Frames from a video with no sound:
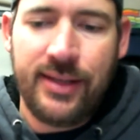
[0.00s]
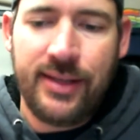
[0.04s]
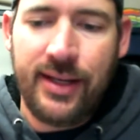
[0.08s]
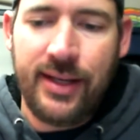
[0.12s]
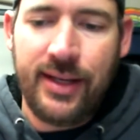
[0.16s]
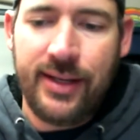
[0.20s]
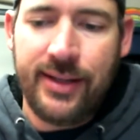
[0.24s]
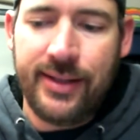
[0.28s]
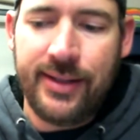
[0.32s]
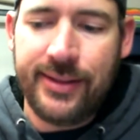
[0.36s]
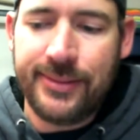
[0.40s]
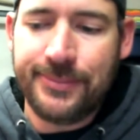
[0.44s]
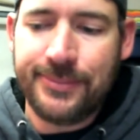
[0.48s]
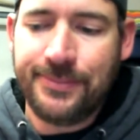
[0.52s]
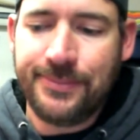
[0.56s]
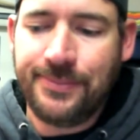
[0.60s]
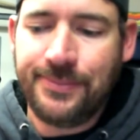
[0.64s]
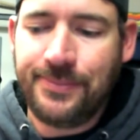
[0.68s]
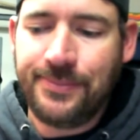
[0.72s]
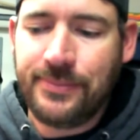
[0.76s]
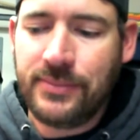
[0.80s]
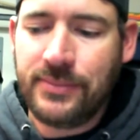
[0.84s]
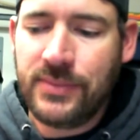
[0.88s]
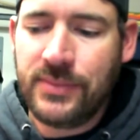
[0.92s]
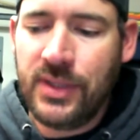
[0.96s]
And
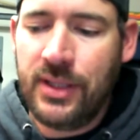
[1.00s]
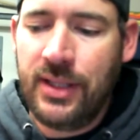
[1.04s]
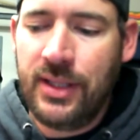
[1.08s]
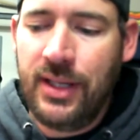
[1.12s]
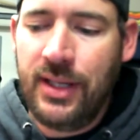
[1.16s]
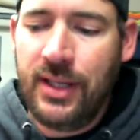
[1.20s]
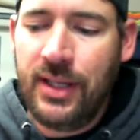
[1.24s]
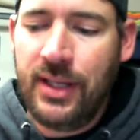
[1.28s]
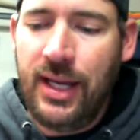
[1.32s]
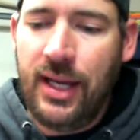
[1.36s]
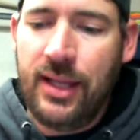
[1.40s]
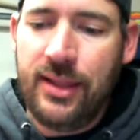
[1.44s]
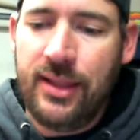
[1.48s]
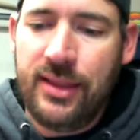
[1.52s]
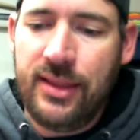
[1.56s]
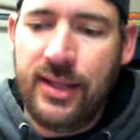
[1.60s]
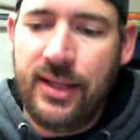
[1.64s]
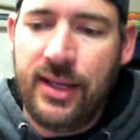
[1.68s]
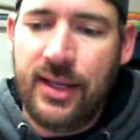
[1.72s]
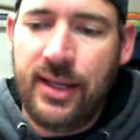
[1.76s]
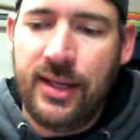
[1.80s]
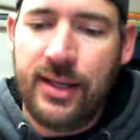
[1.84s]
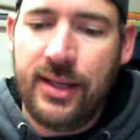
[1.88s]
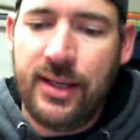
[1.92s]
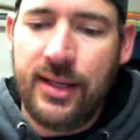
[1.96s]

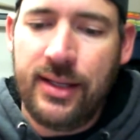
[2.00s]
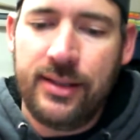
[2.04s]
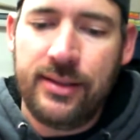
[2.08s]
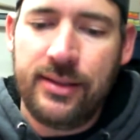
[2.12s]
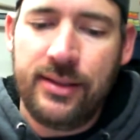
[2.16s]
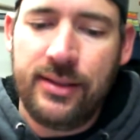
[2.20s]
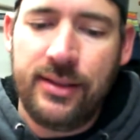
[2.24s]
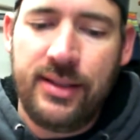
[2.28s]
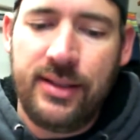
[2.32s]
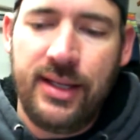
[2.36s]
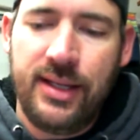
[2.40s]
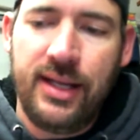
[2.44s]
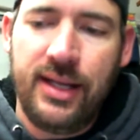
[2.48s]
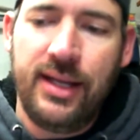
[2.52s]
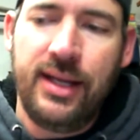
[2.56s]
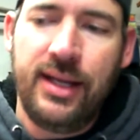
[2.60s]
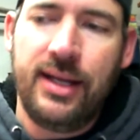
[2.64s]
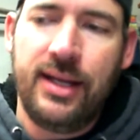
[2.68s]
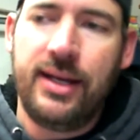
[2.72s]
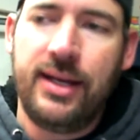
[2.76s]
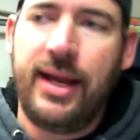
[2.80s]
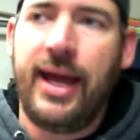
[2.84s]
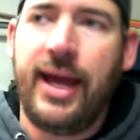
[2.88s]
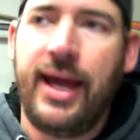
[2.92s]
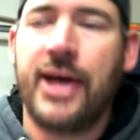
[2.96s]
then getting
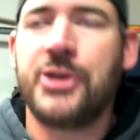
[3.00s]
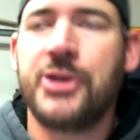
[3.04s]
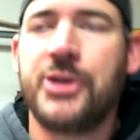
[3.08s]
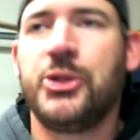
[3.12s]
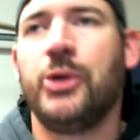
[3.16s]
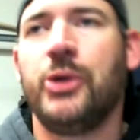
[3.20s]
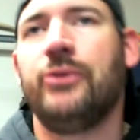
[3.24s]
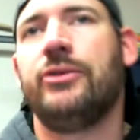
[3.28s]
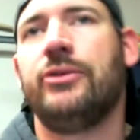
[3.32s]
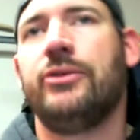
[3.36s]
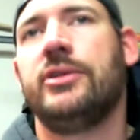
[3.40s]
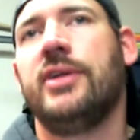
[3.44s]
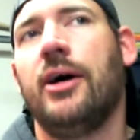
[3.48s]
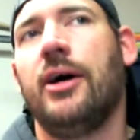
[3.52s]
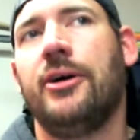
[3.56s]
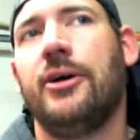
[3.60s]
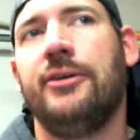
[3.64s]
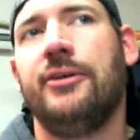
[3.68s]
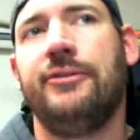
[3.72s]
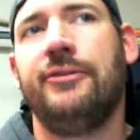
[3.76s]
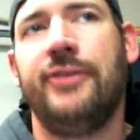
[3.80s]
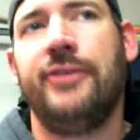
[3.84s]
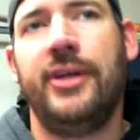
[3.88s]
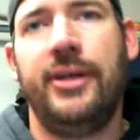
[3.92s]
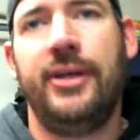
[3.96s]
into
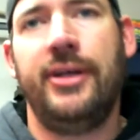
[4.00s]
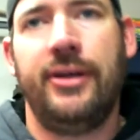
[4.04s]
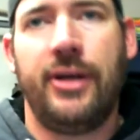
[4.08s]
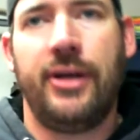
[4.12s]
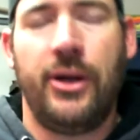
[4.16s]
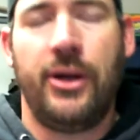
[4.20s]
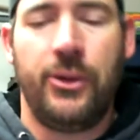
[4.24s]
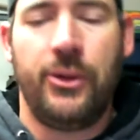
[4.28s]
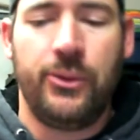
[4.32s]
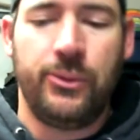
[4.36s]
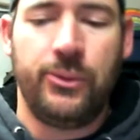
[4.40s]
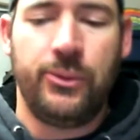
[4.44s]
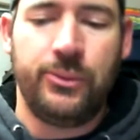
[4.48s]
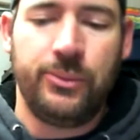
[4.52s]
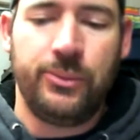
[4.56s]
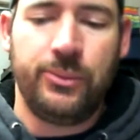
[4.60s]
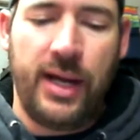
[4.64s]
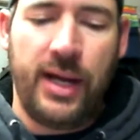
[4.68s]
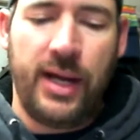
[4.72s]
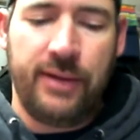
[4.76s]
astrophotography, you know,